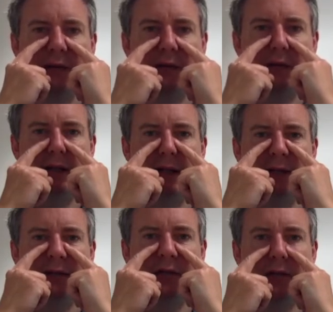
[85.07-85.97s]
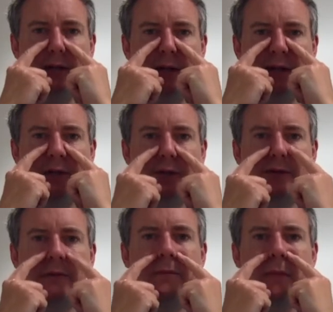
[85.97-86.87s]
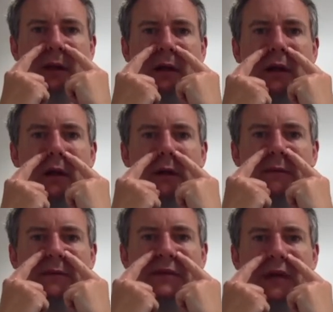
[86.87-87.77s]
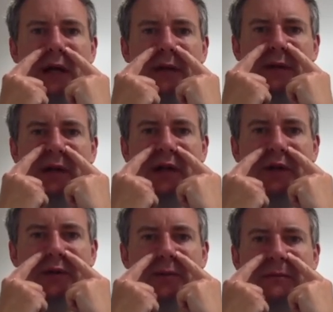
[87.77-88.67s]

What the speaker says: in little tiny circles, side of the nose.